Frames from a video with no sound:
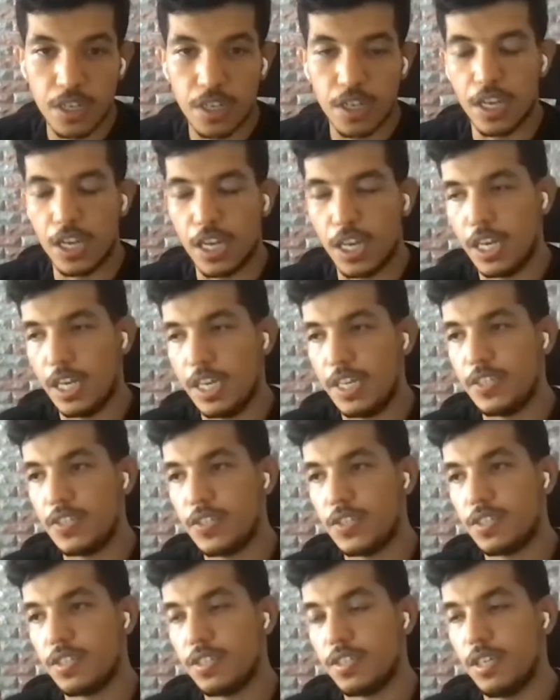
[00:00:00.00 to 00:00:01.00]

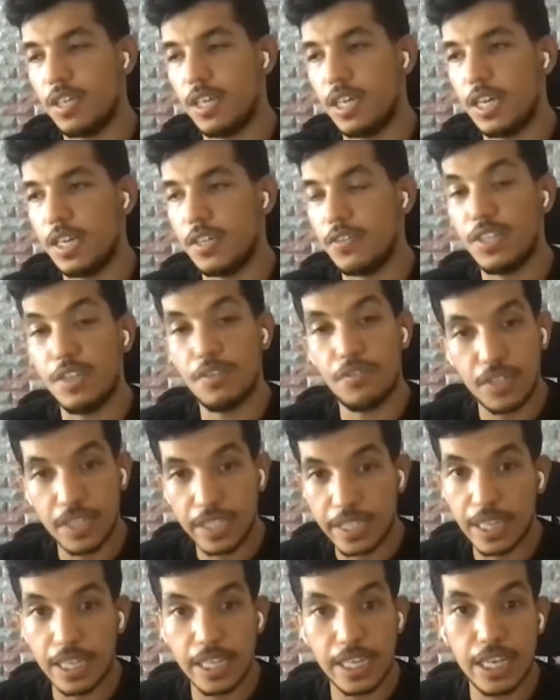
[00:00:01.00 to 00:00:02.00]
It's
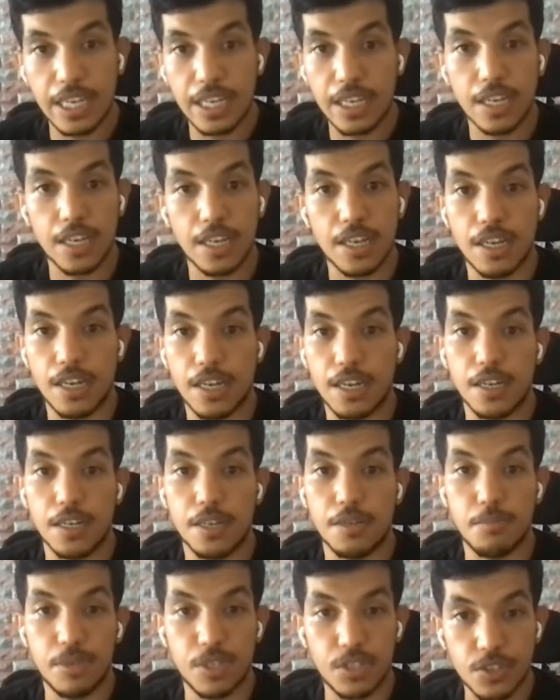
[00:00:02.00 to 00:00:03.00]
definitely
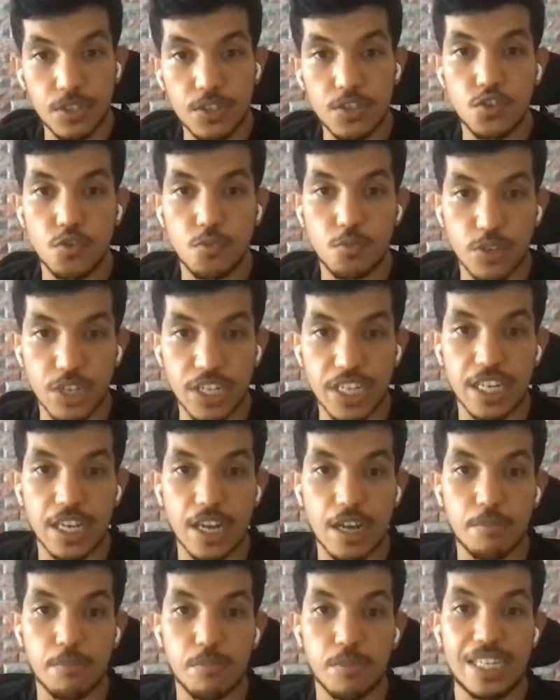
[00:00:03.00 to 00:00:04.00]
better to break
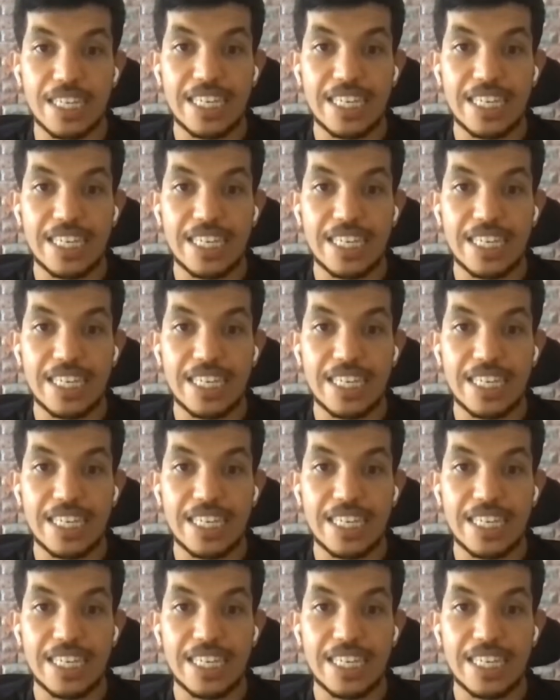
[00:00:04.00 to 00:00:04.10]
up